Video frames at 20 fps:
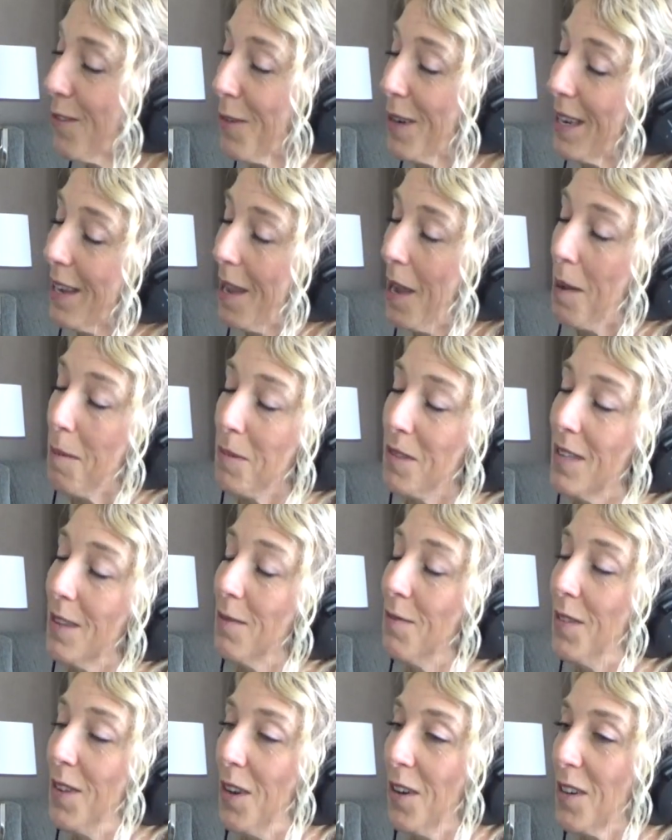3 cups
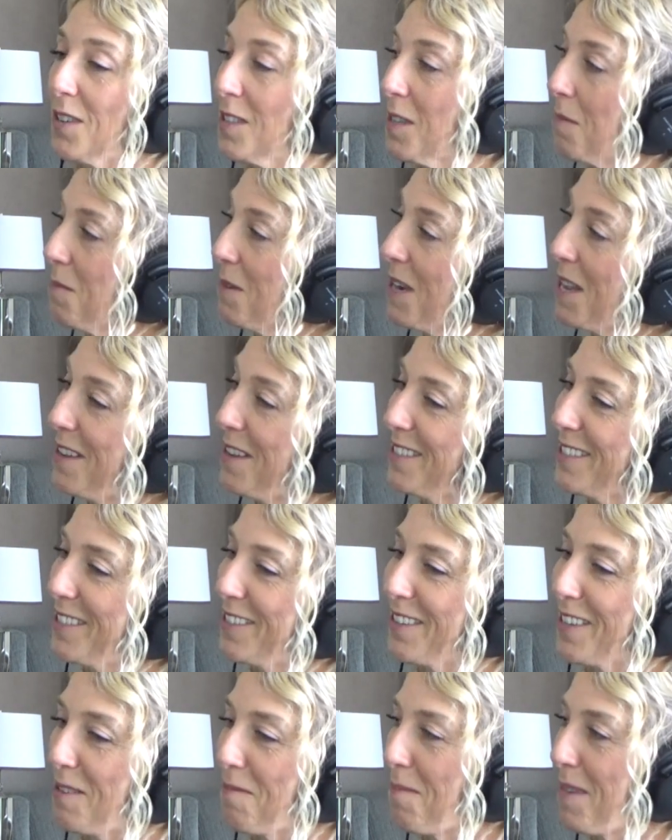if you're someone else
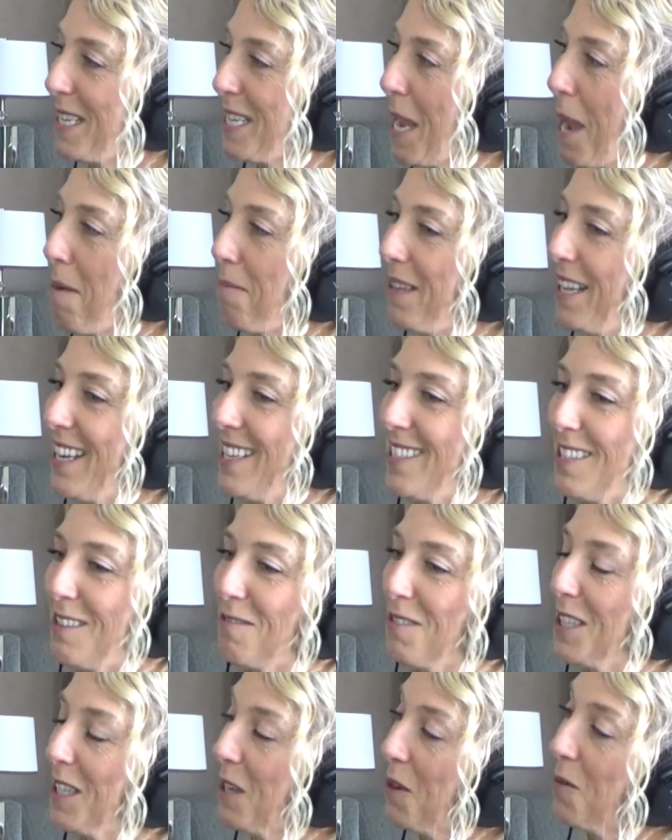who can metabolize
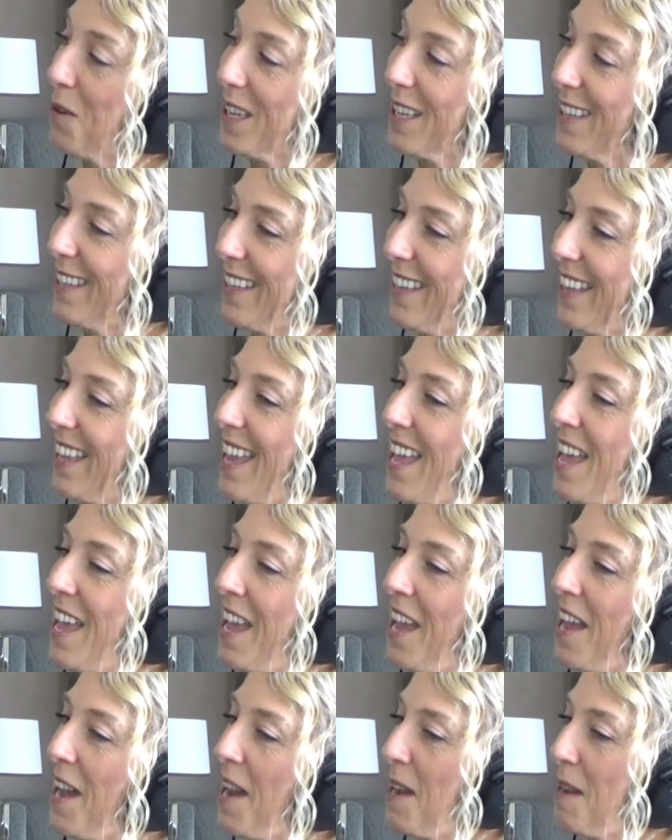it really quickly.
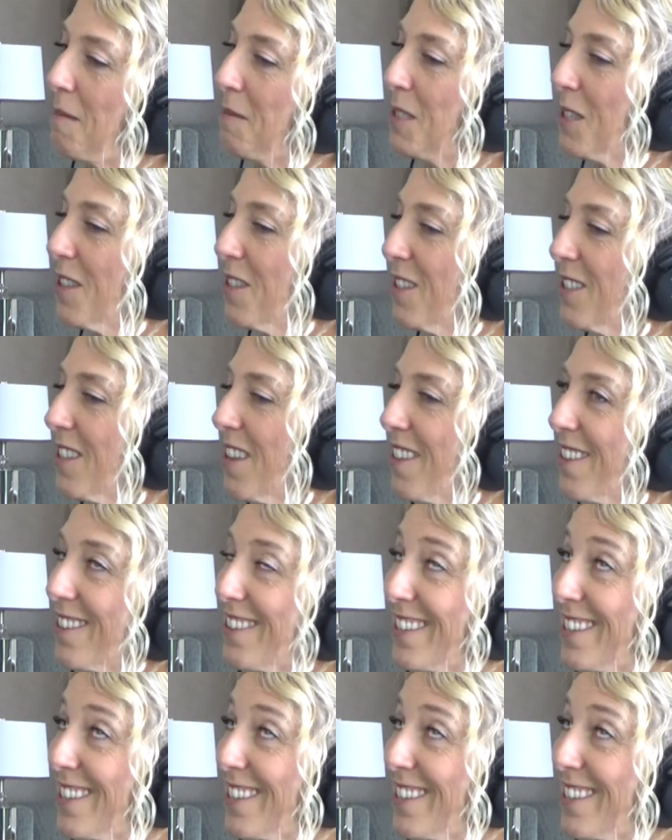So there's other